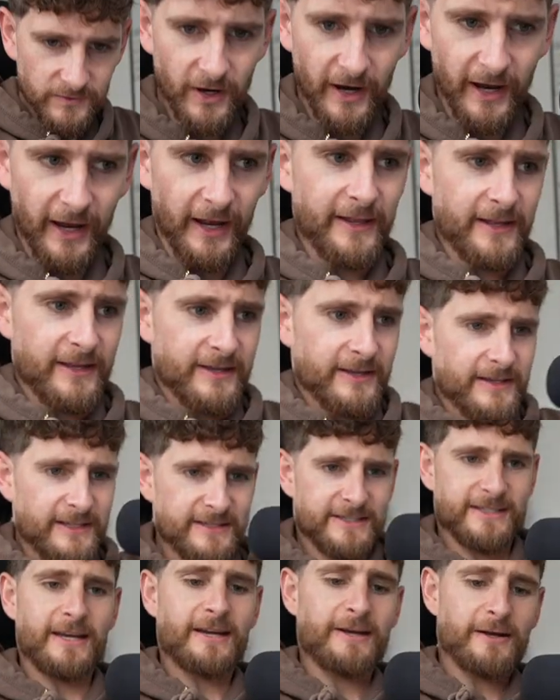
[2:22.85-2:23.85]
I think
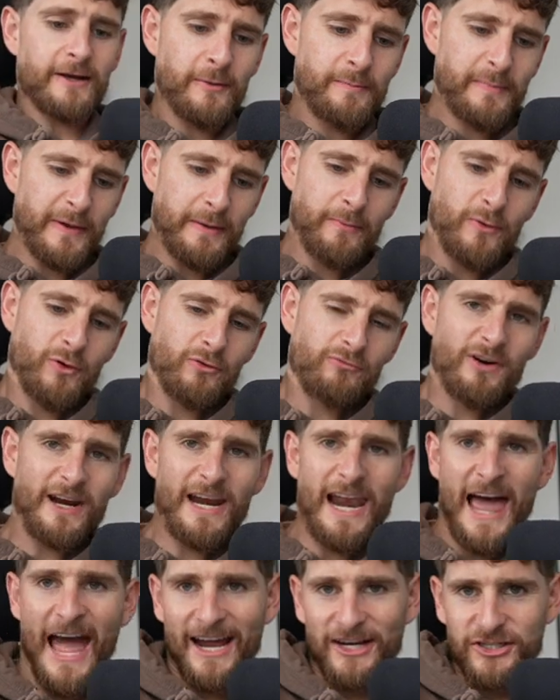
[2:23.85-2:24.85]
let's get a bit more
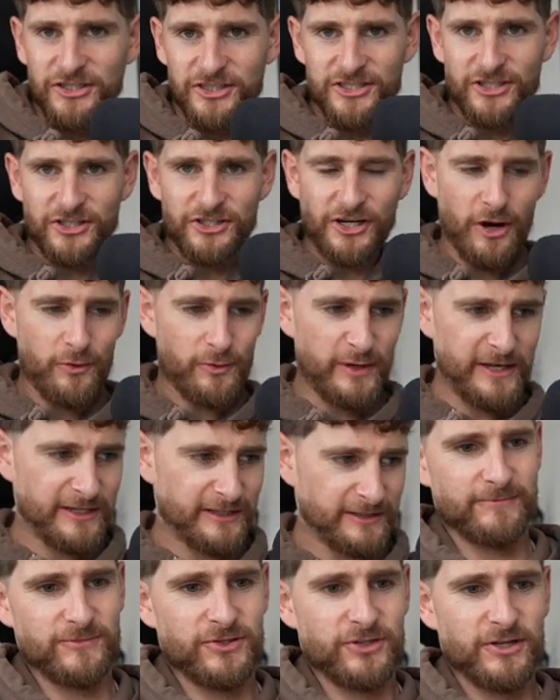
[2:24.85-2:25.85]
relaxed, shall
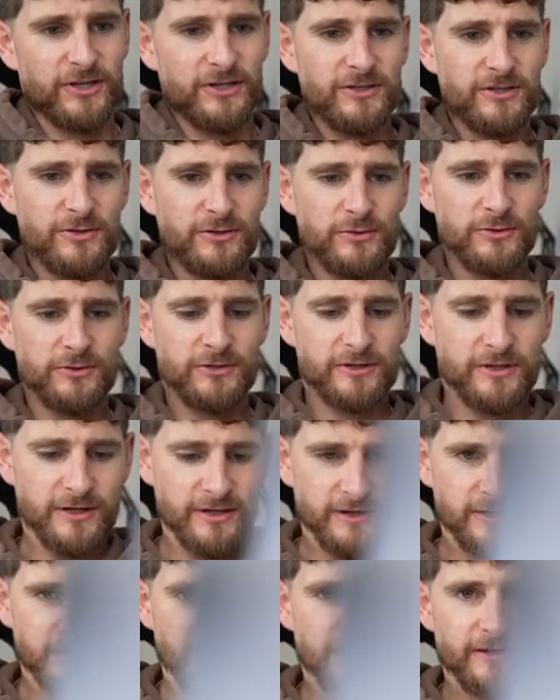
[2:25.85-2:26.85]
we? I'm just gonna use
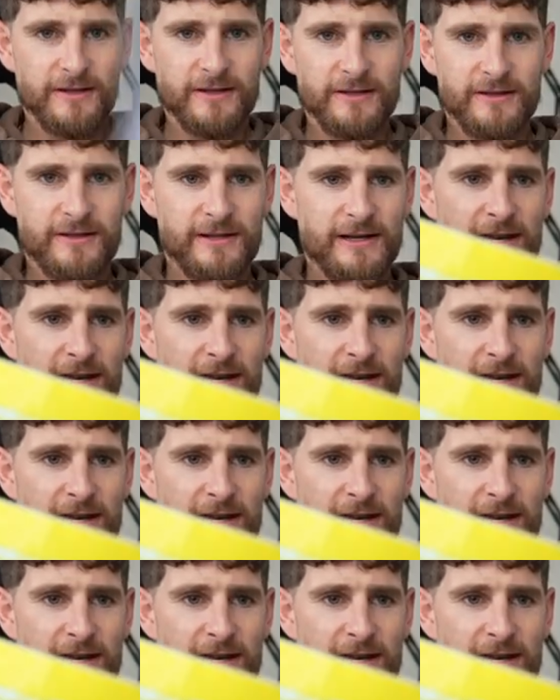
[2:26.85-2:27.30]
the